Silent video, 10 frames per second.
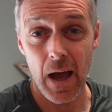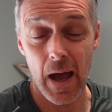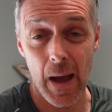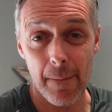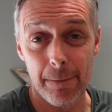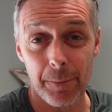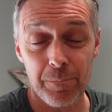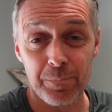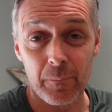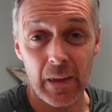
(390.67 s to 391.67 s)
um,
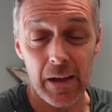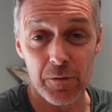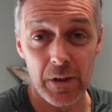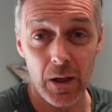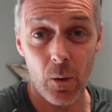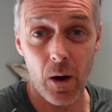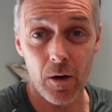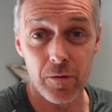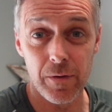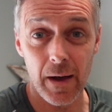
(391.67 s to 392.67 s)
a video
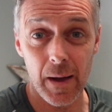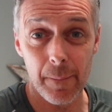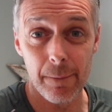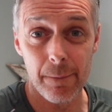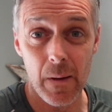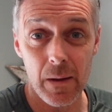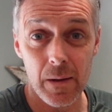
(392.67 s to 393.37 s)
of um,